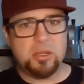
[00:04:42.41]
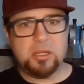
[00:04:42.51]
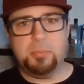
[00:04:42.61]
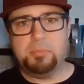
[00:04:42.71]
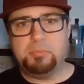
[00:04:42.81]

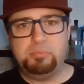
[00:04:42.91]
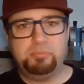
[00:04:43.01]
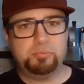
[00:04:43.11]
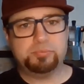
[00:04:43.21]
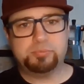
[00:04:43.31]
the
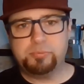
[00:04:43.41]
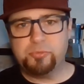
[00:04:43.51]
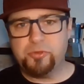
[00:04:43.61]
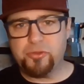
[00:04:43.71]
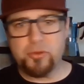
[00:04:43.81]

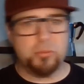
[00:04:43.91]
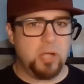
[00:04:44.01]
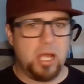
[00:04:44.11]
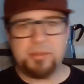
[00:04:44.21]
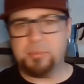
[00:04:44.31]
fruit
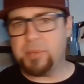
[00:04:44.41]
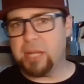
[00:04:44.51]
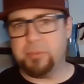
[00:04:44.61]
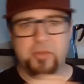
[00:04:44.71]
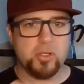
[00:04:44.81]
at the
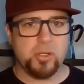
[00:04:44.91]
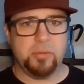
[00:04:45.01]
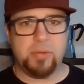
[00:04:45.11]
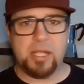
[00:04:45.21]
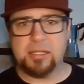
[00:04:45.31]
bottom of the tree,
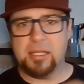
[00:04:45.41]
right?